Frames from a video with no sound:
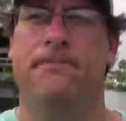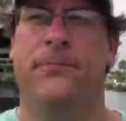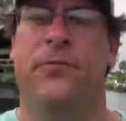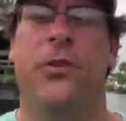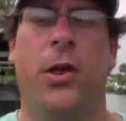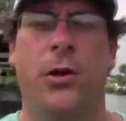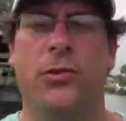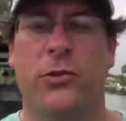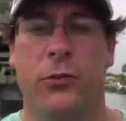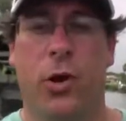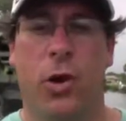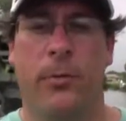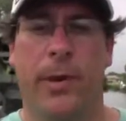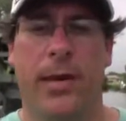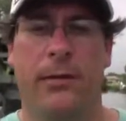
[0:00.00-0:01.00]
For those who
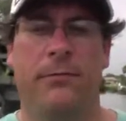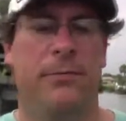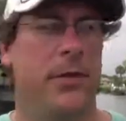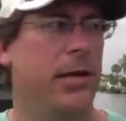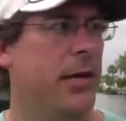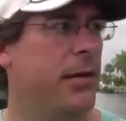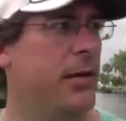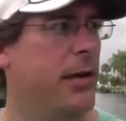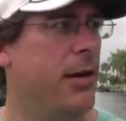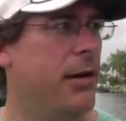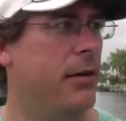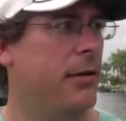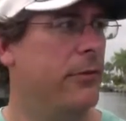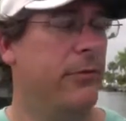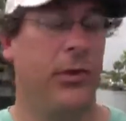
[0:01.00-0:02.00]
know me, and
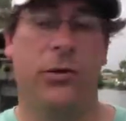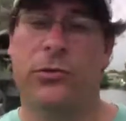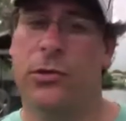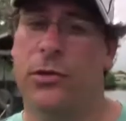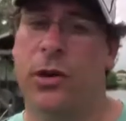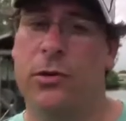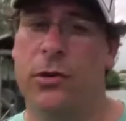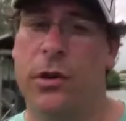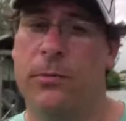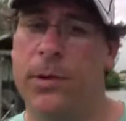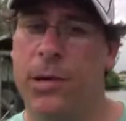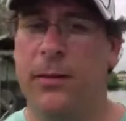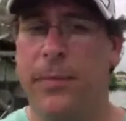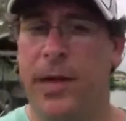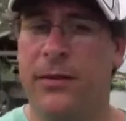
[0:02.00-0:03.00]
for those who don't know me,
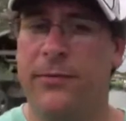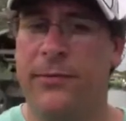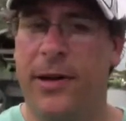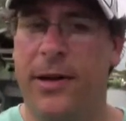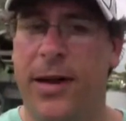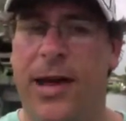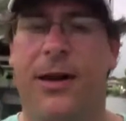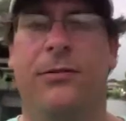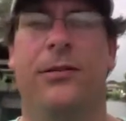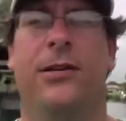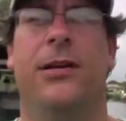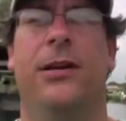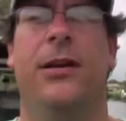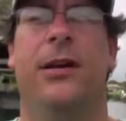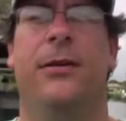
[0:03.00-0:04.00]
you're about to find out.
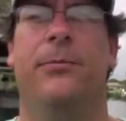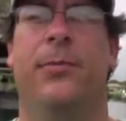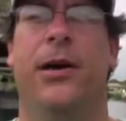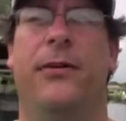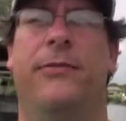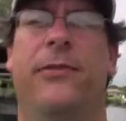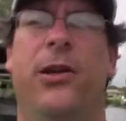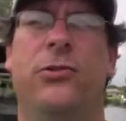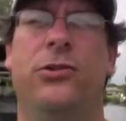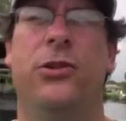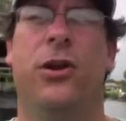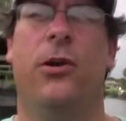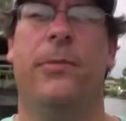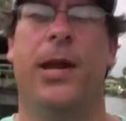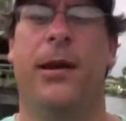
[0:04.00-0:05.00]
But for those who
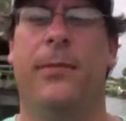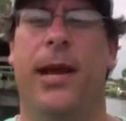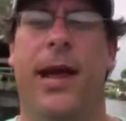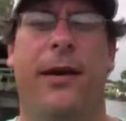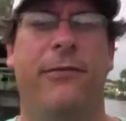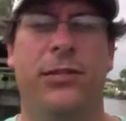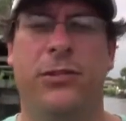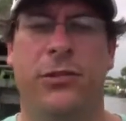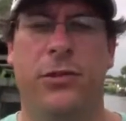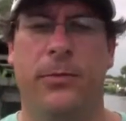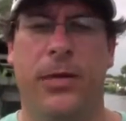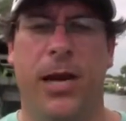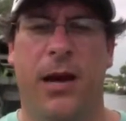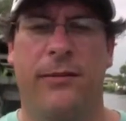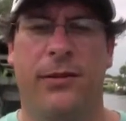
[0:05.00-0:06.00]
know me, I'm an avid
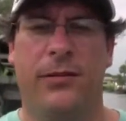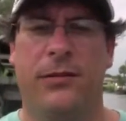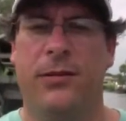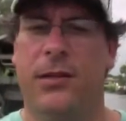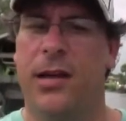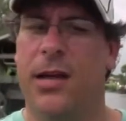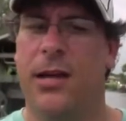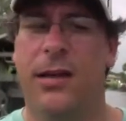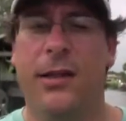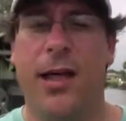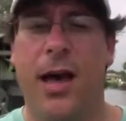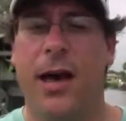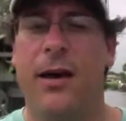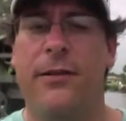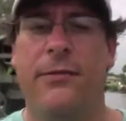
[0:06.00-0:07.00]
scuba diver. I
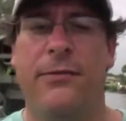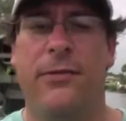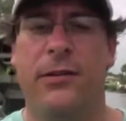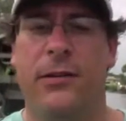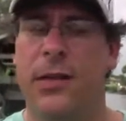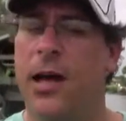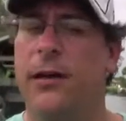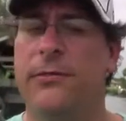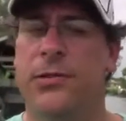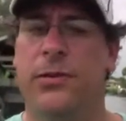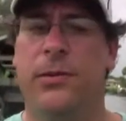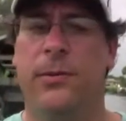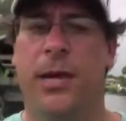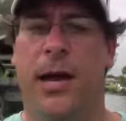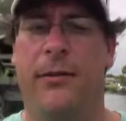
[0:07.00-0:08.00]
love
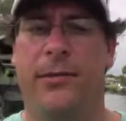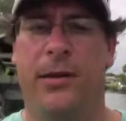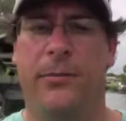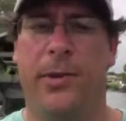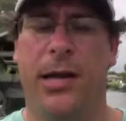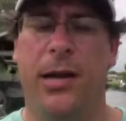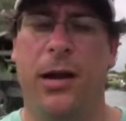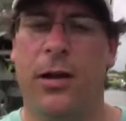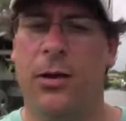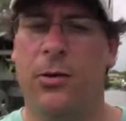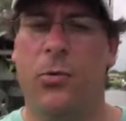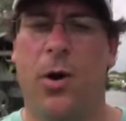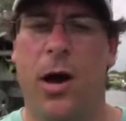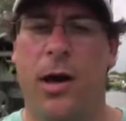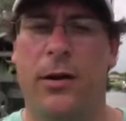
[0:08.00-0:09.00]
scuba diving. Being
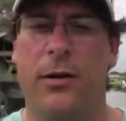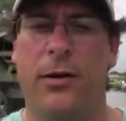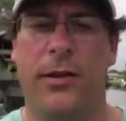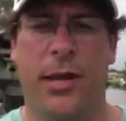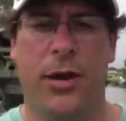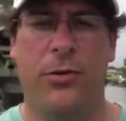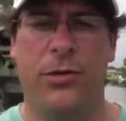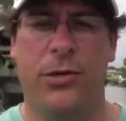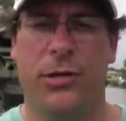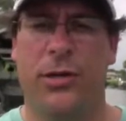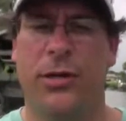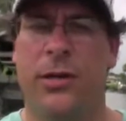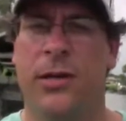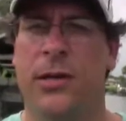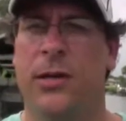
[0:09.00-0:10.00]
underwater in the ocean,